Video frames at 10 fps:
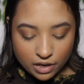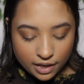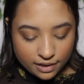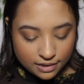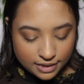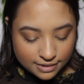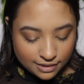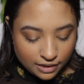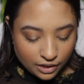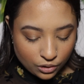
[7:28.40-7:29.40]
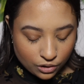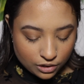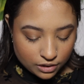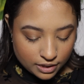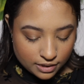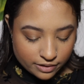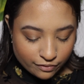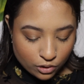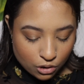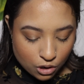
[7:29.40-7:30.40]
I recently ordered this
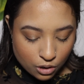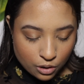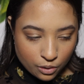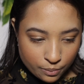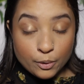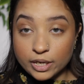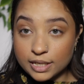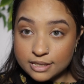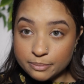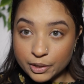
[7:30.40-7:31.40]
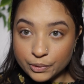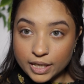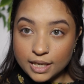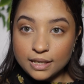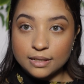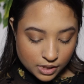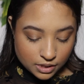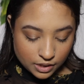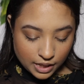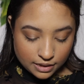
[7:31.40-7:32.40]
from Goddess Beauty.
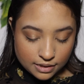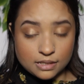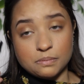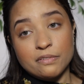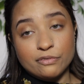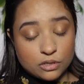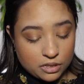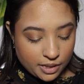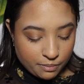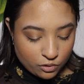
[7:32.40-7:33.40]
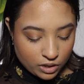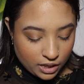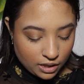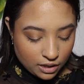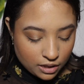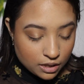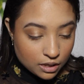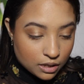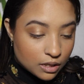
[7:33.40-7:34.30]
So yeah, this is my first time trying it.